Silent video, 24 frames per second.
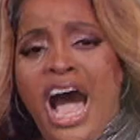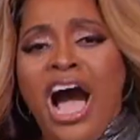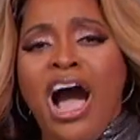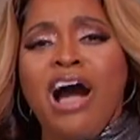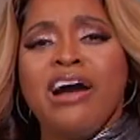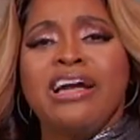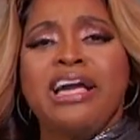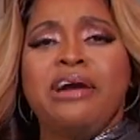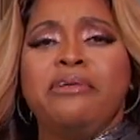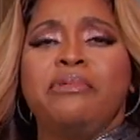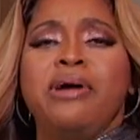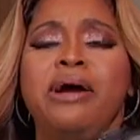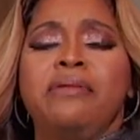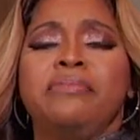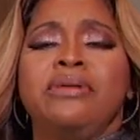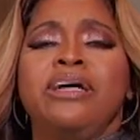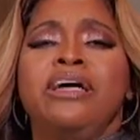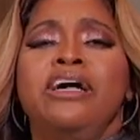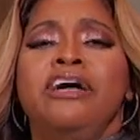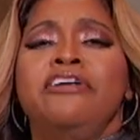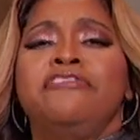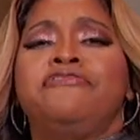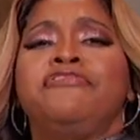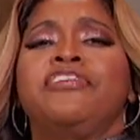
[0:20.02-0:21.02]
okay, wait a
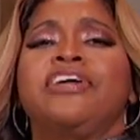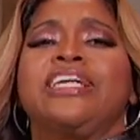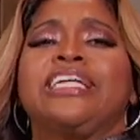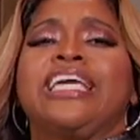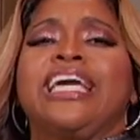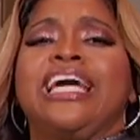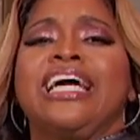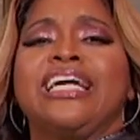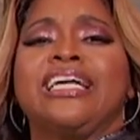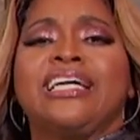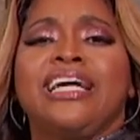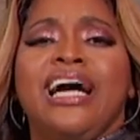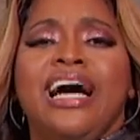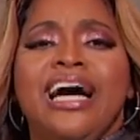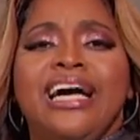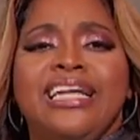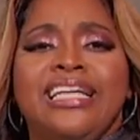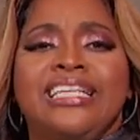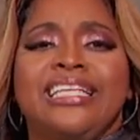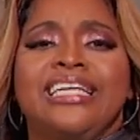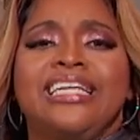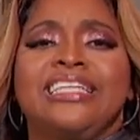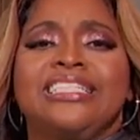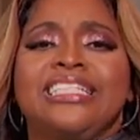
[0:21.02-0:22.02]
minute. Forget
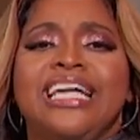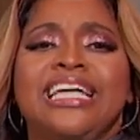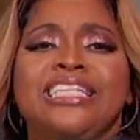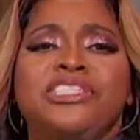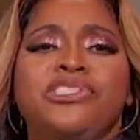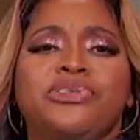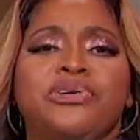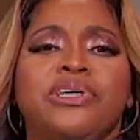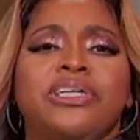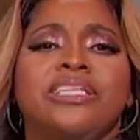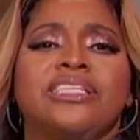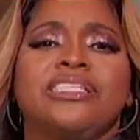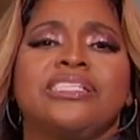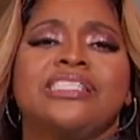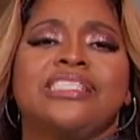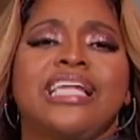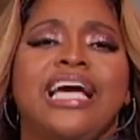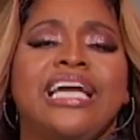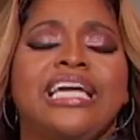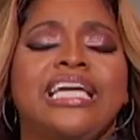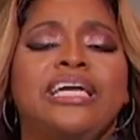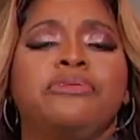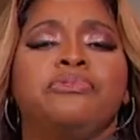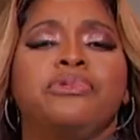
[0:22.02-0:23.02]
cuddling. That toy looks
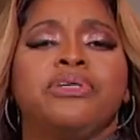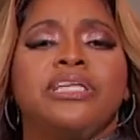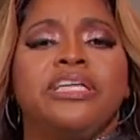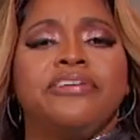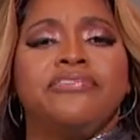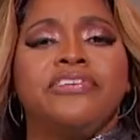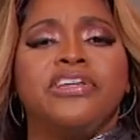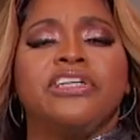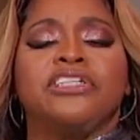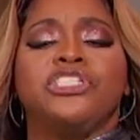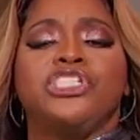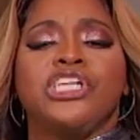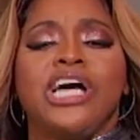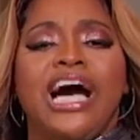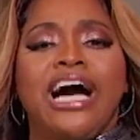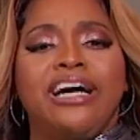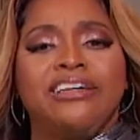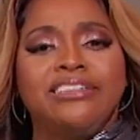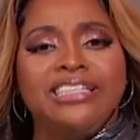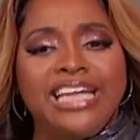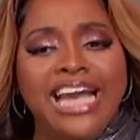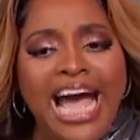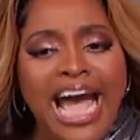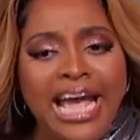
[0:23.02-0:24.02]
like it would give your
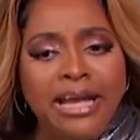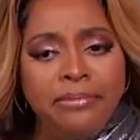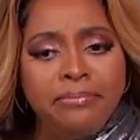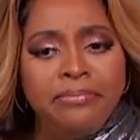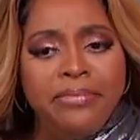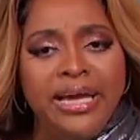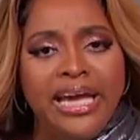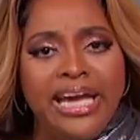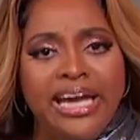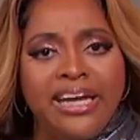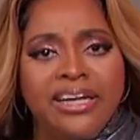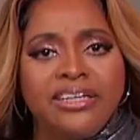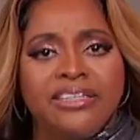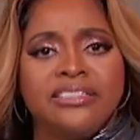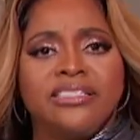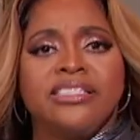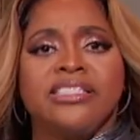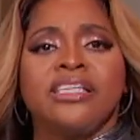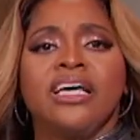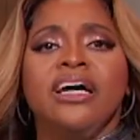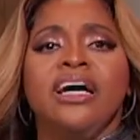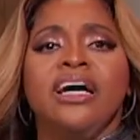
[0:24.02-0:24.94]
child nightmares.